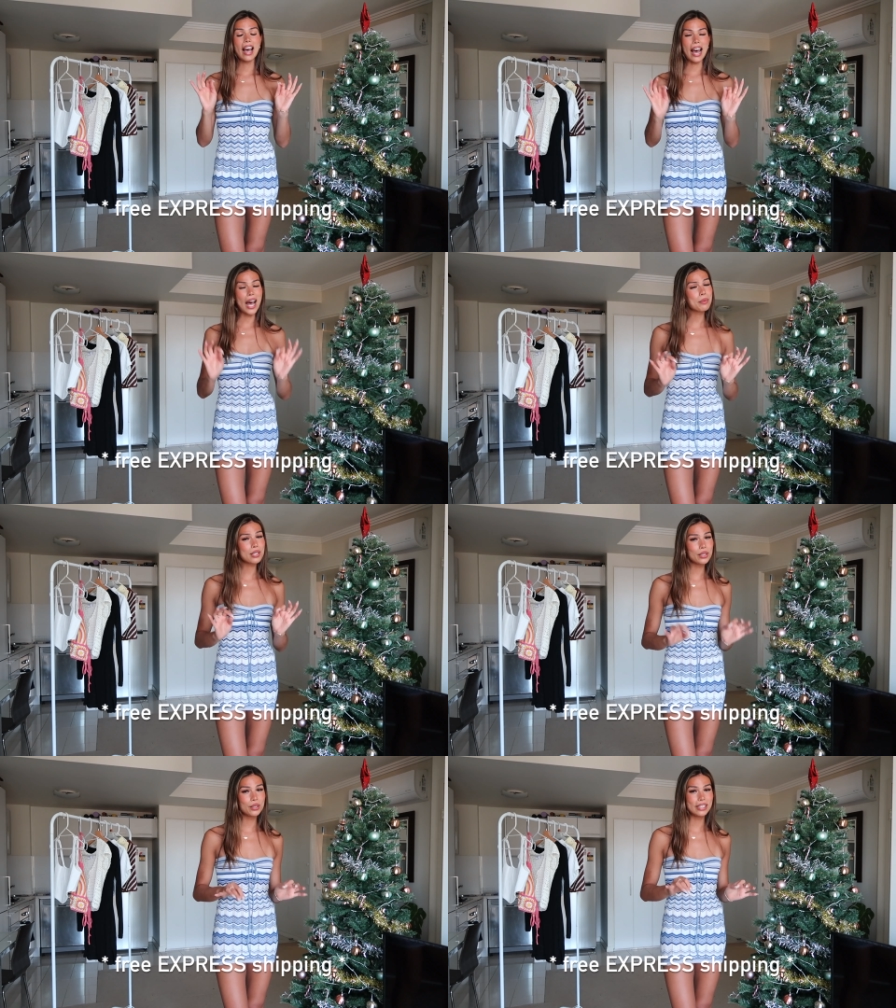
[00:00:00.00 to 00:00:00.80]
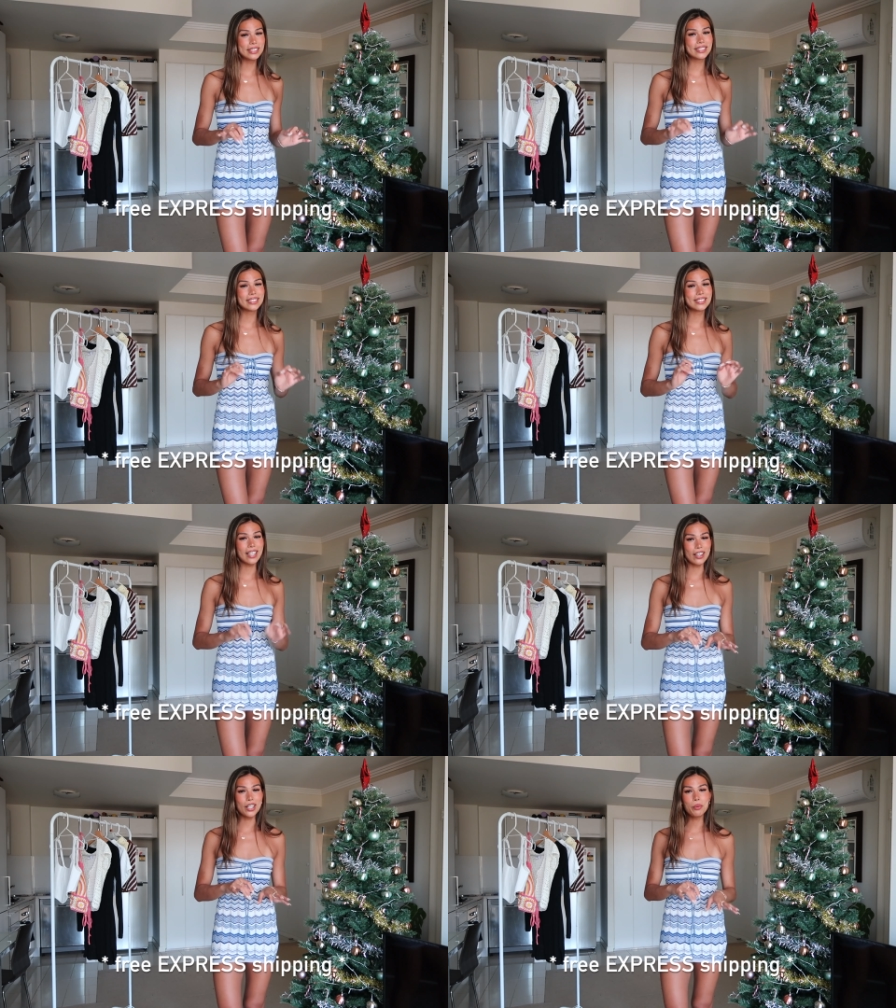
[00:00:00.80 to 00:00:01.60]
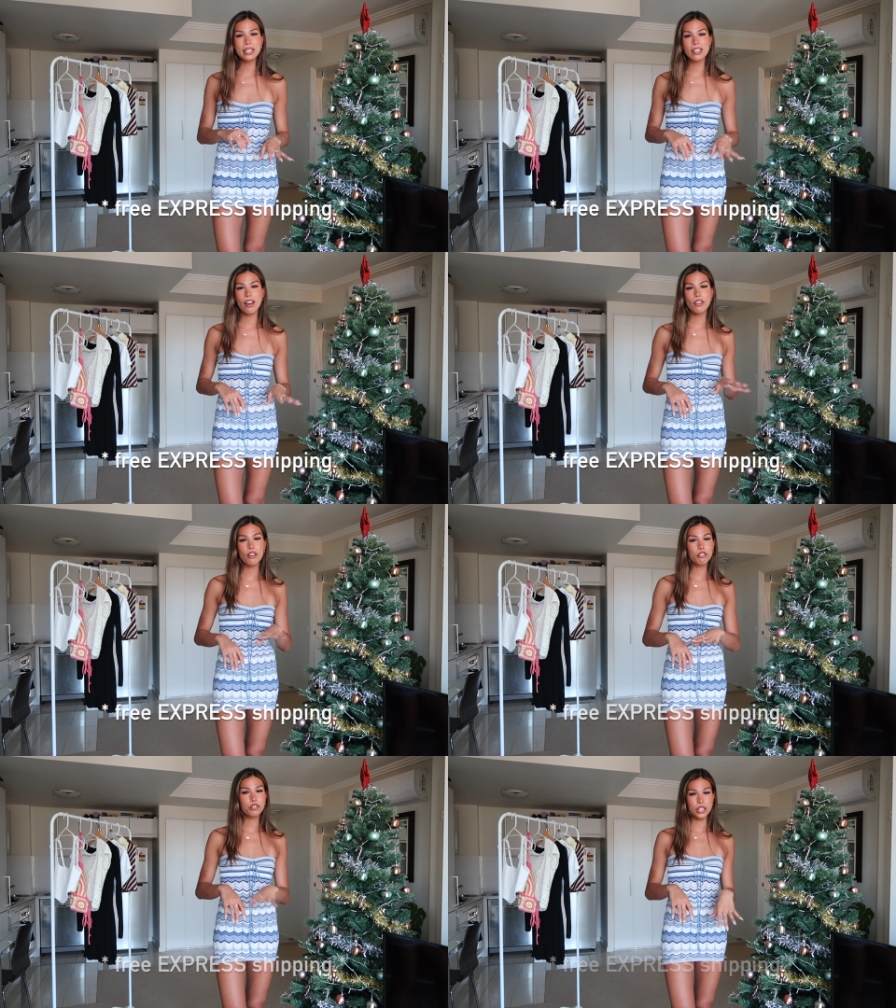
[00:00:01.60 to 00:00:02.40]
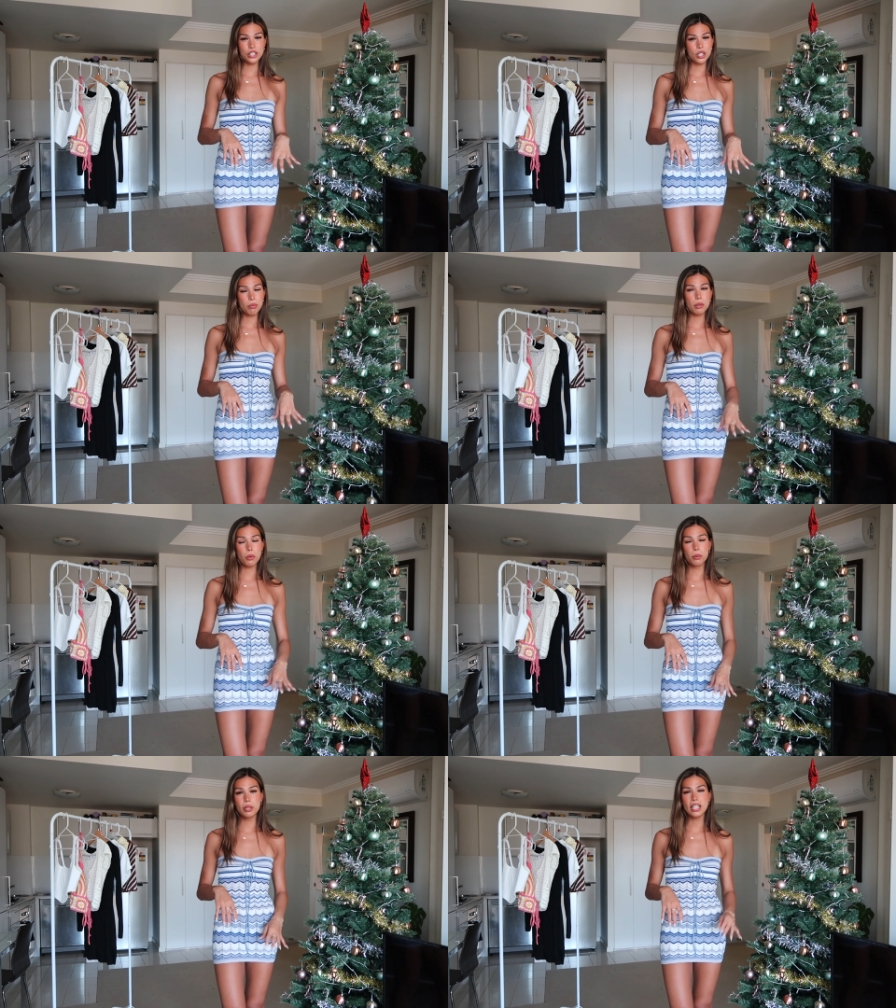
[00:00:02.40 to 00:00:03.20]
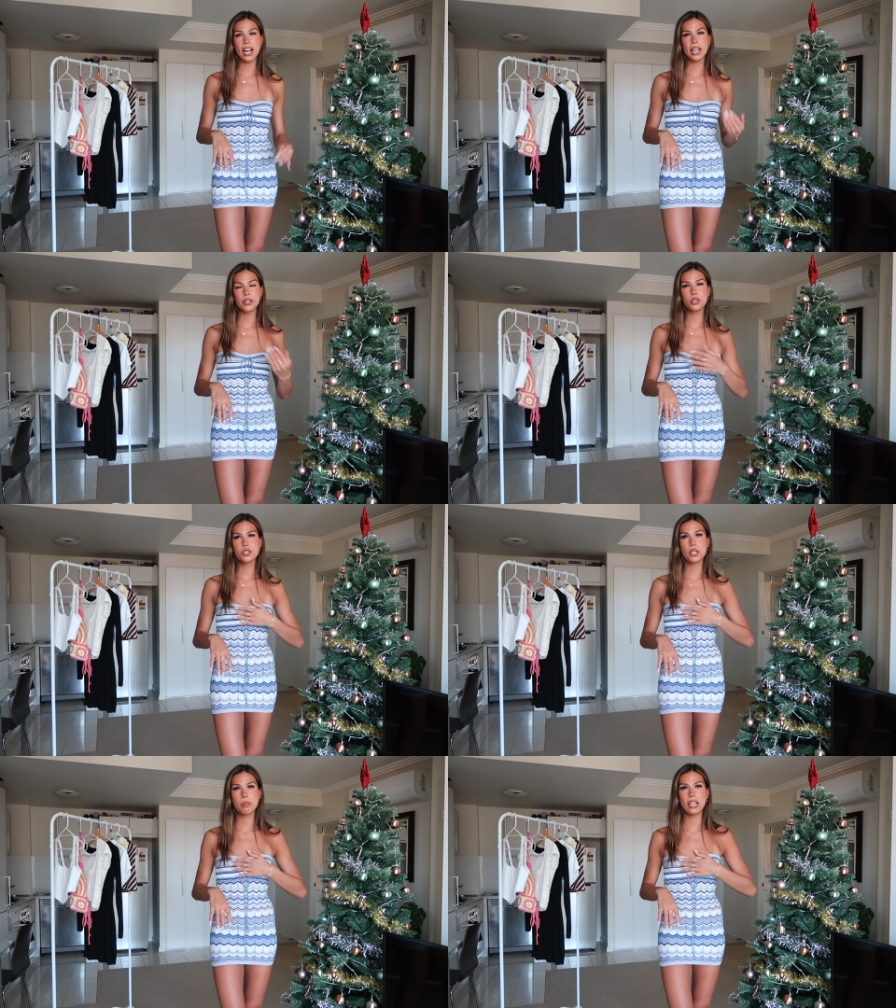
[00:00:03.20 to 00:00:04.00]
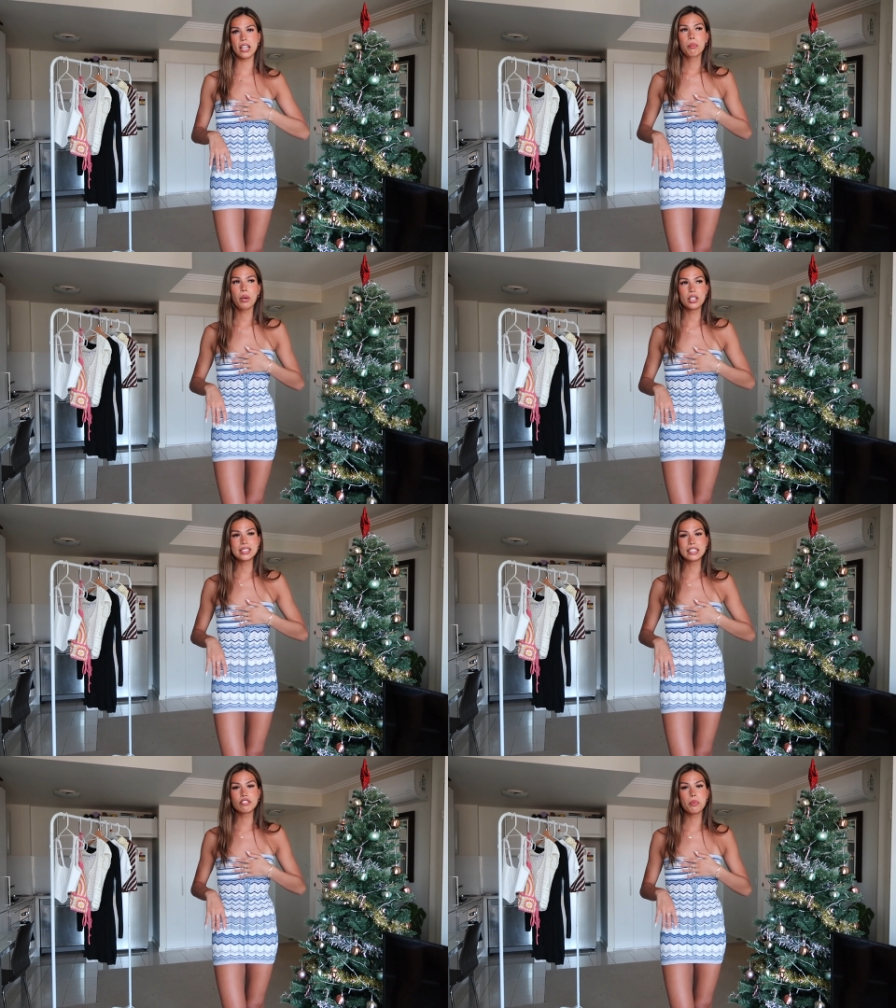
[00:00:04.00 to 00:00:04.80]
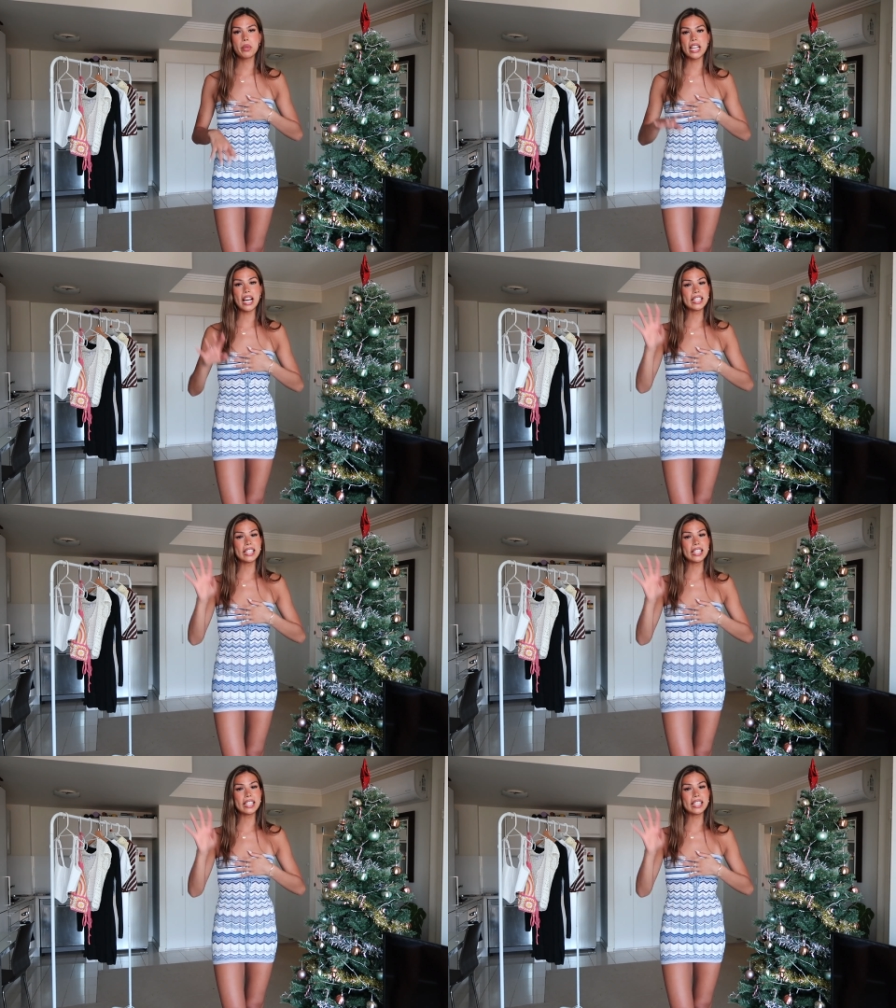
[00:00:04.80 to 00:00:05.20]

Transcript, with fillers: absolutely stunning. We love a free shipping moment. I know shipping, personally for me,